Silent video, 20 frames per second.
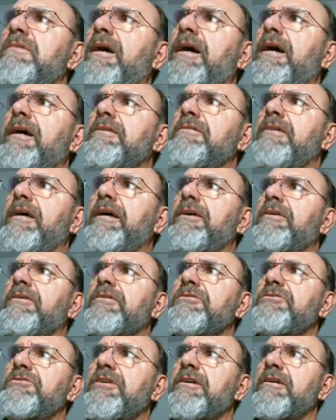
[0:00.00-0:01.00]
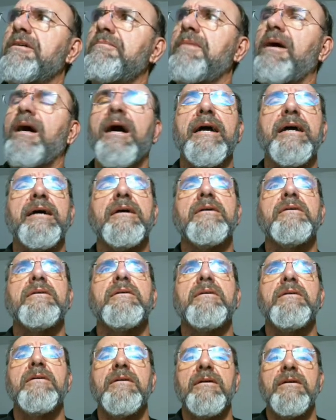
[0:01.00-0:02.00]
Isaiah or Jeremiah,
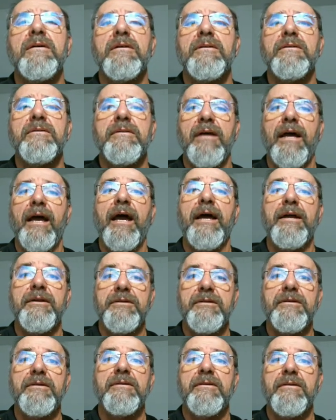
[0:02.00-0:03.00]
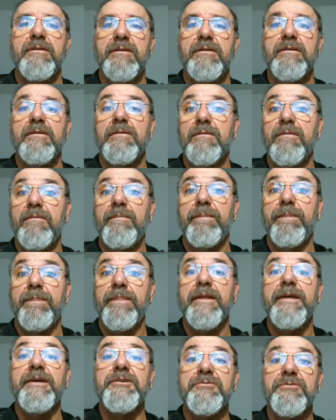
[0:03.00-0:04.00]
that
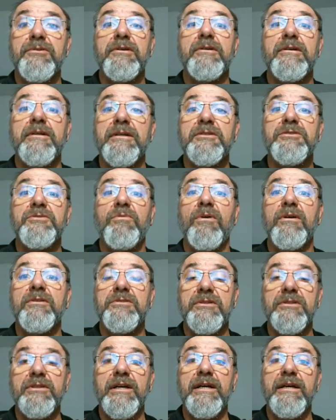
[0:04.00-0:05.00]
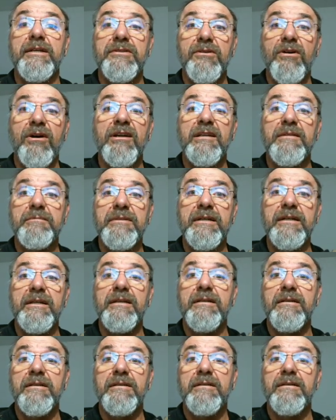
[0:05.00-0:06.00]
Israel is once again going to be
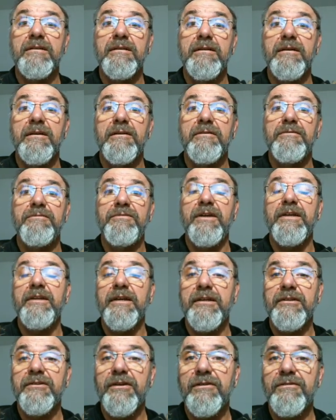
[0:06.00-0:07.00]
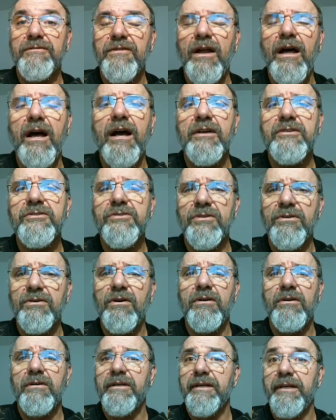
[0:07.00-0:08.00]
feeding their flocks
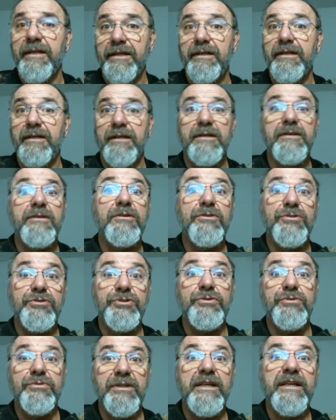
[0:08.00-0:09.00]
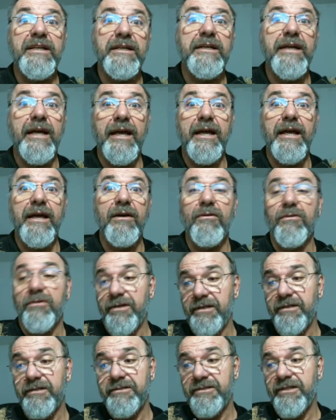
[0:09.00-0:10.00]
in Judea, or
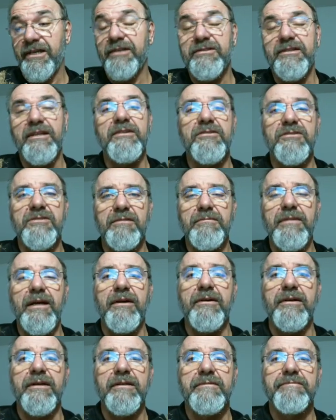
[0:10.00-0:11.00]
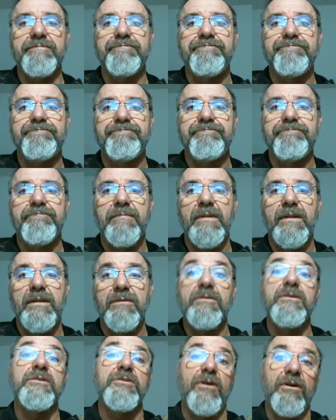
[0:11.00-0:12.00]
it says in Samaria,
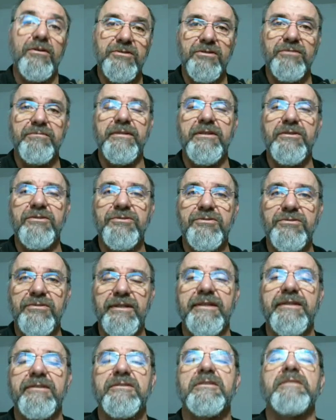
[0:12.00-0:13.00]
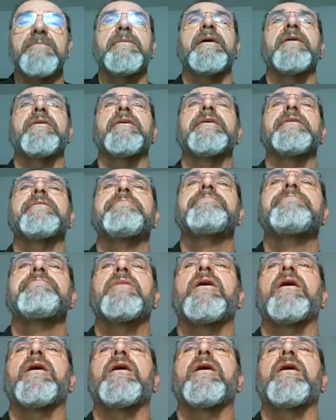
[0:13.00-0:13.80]
which also means Judea and Samaria. All